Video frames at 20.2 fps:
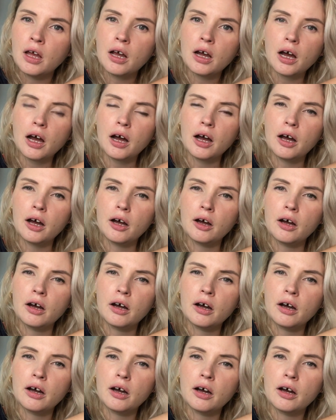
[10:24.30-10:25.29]

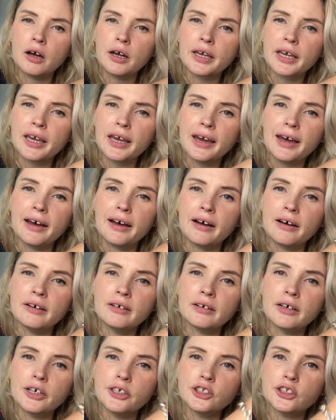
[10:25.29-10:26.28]
Yeah,
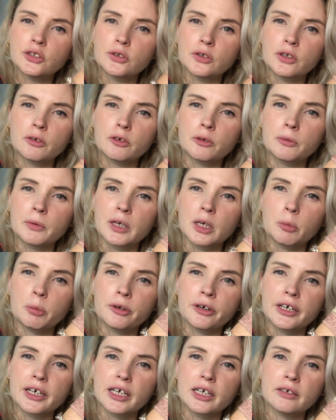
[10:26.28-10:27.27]
I just thought they were really
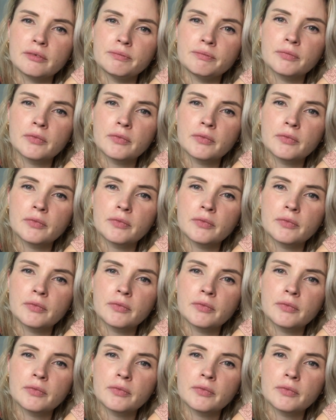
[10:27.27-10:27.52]
pretty.